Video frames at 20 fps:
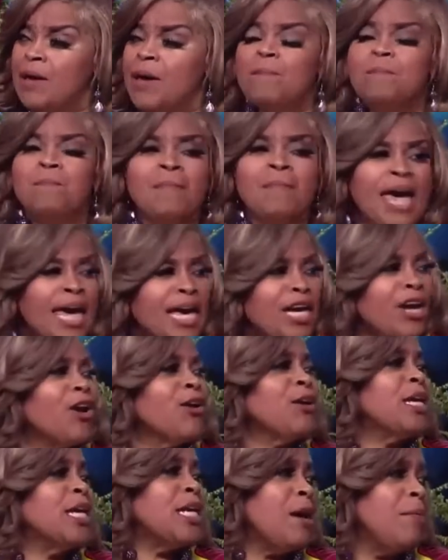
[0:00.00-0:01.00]
made her
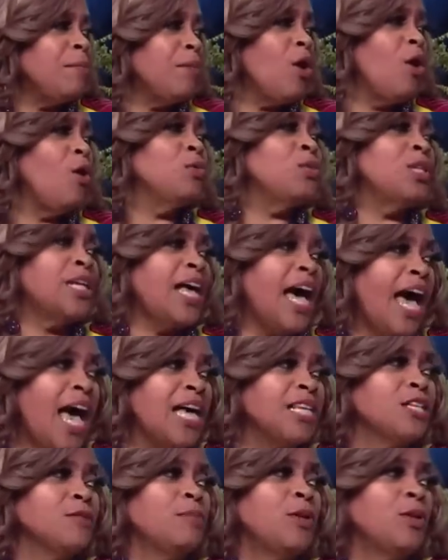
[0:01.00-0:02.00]
get up and go to the
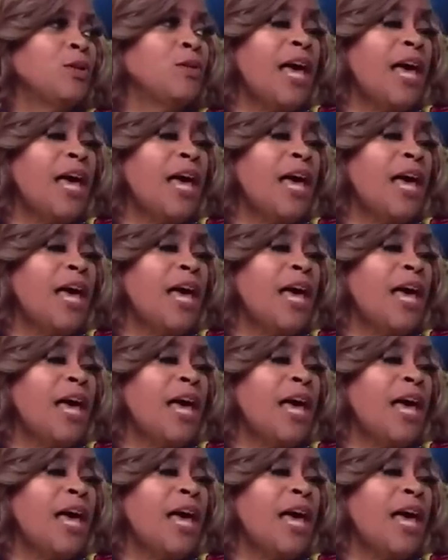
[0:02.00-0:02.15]
hospital,